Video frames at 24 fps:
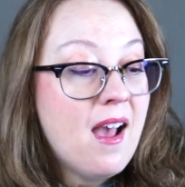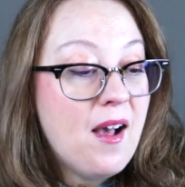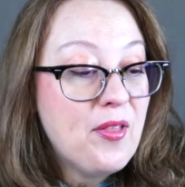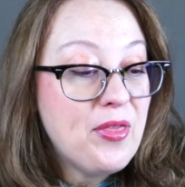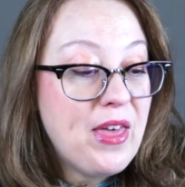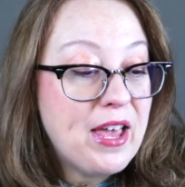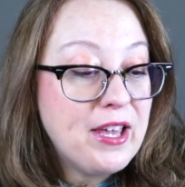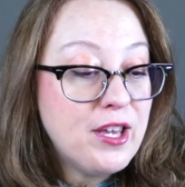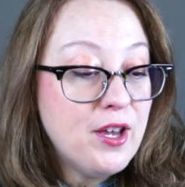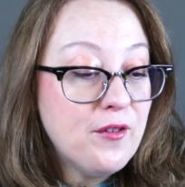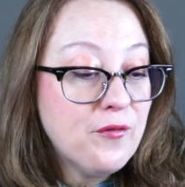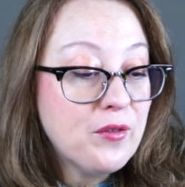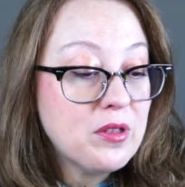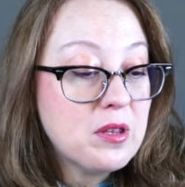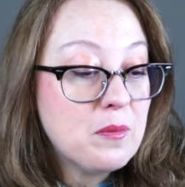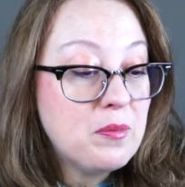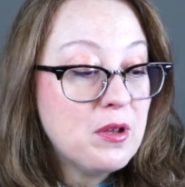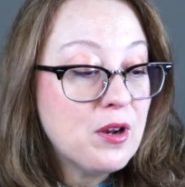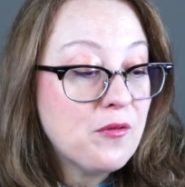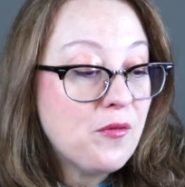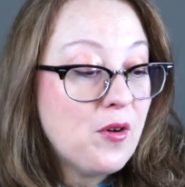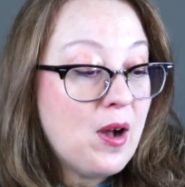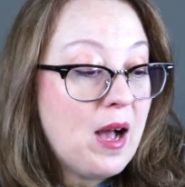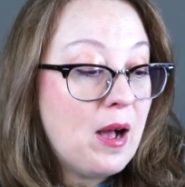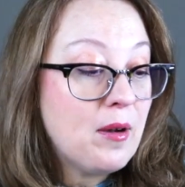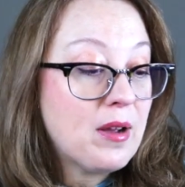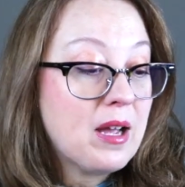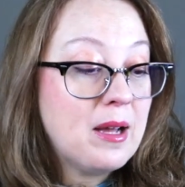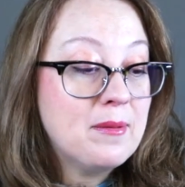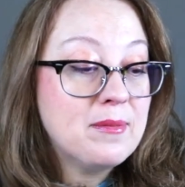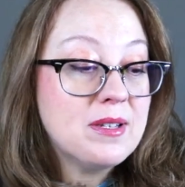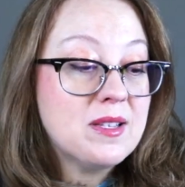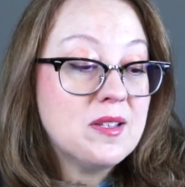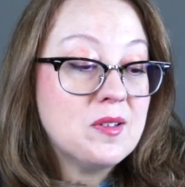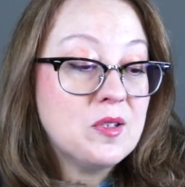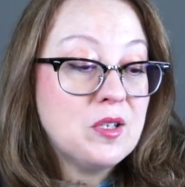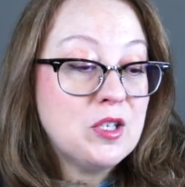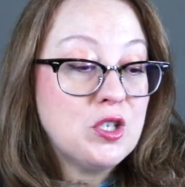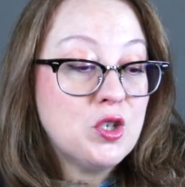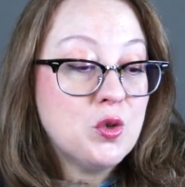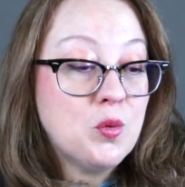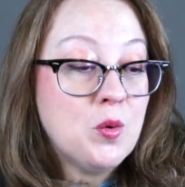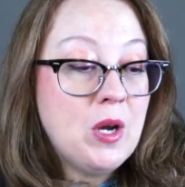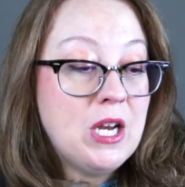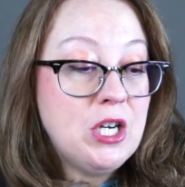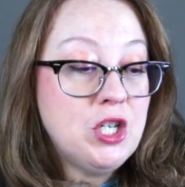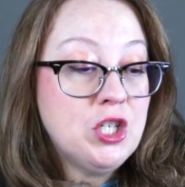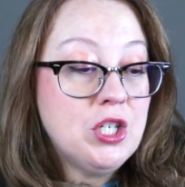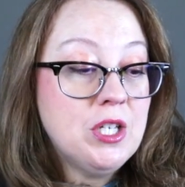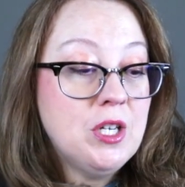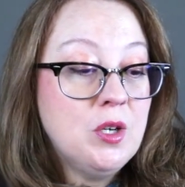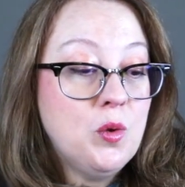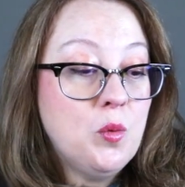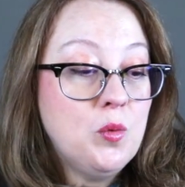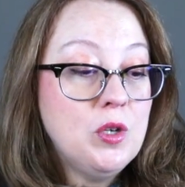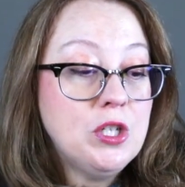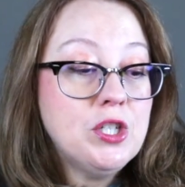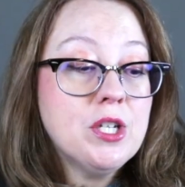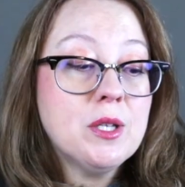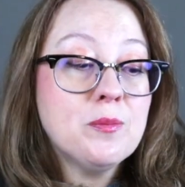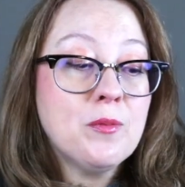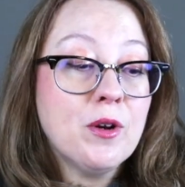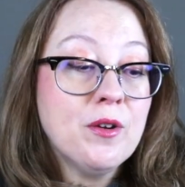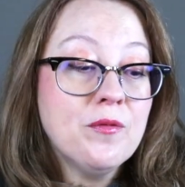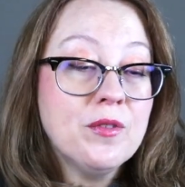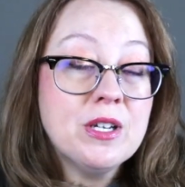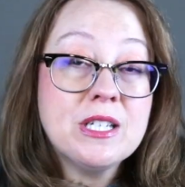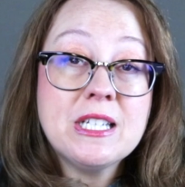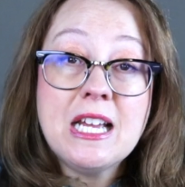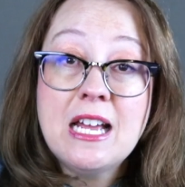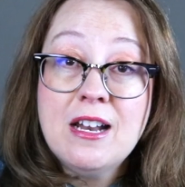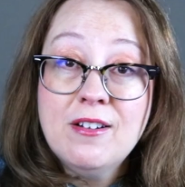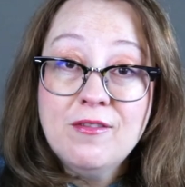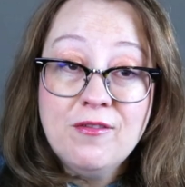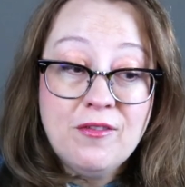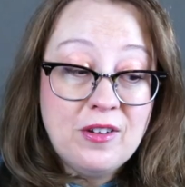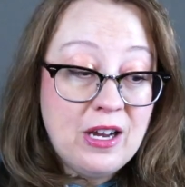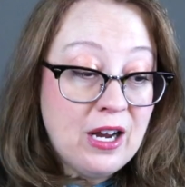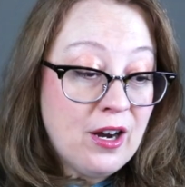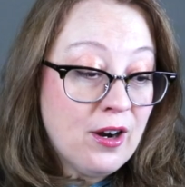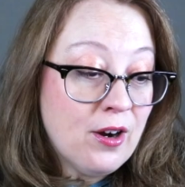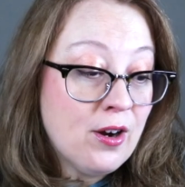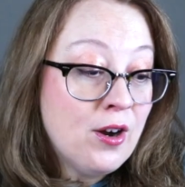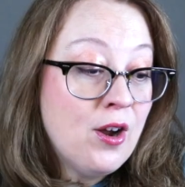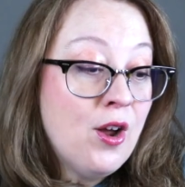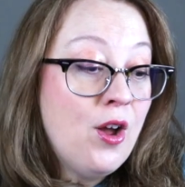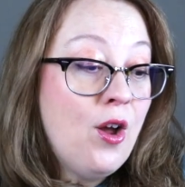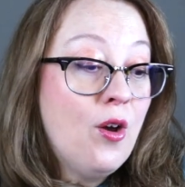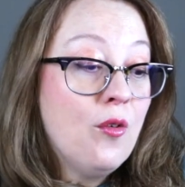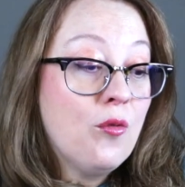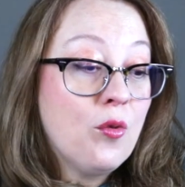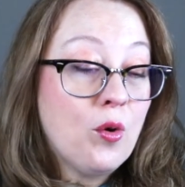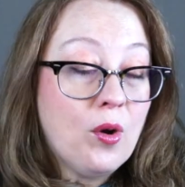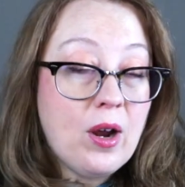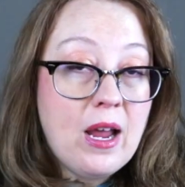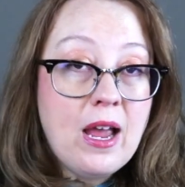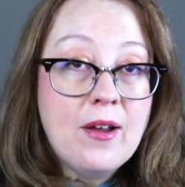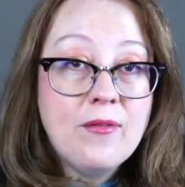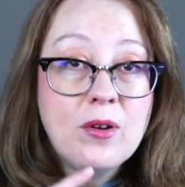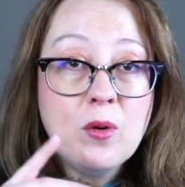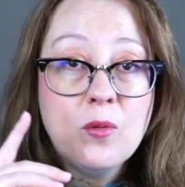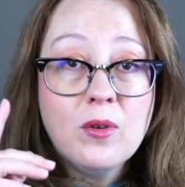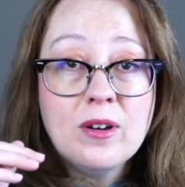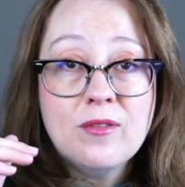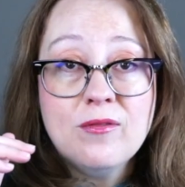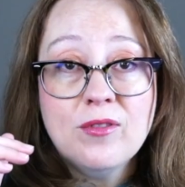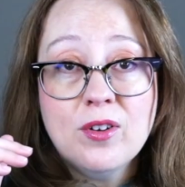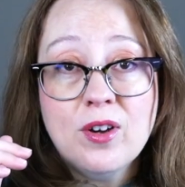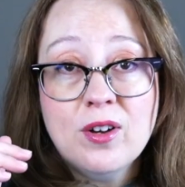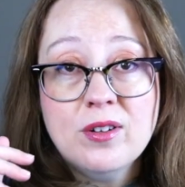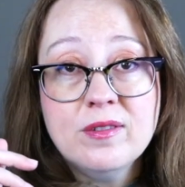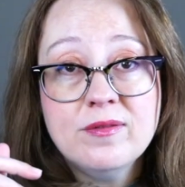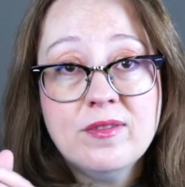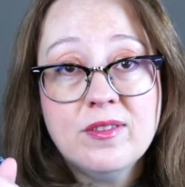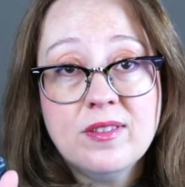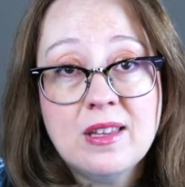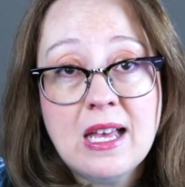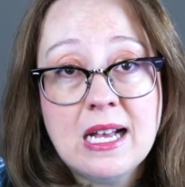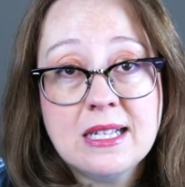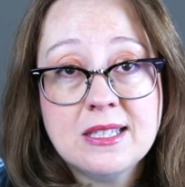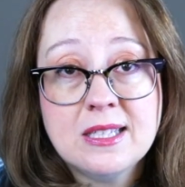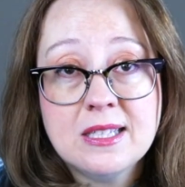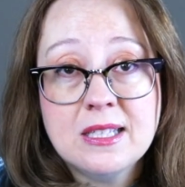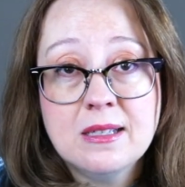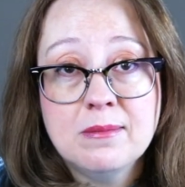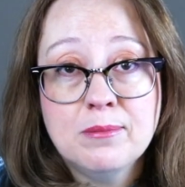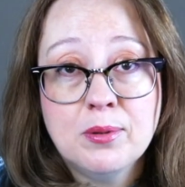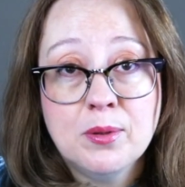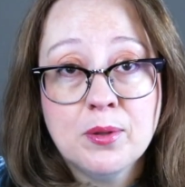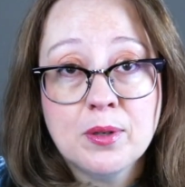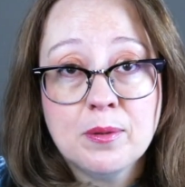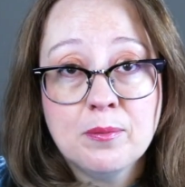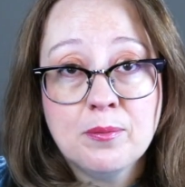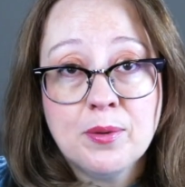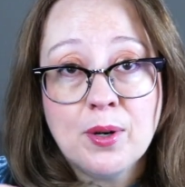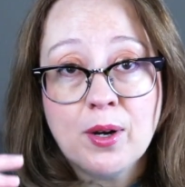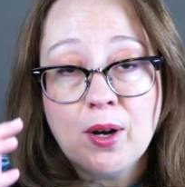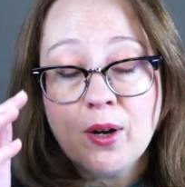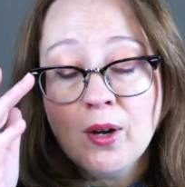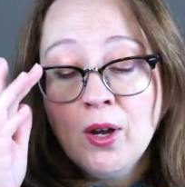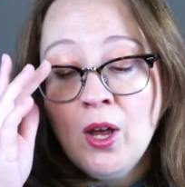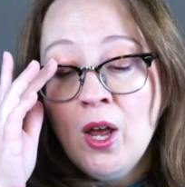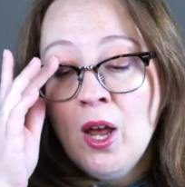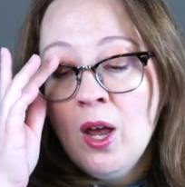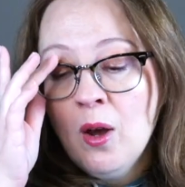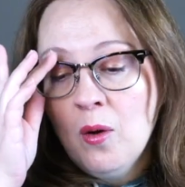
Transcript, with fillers: Thank you for the beautiful outcome to the situation, which is perfect and fair for everyone involved. That's the important part.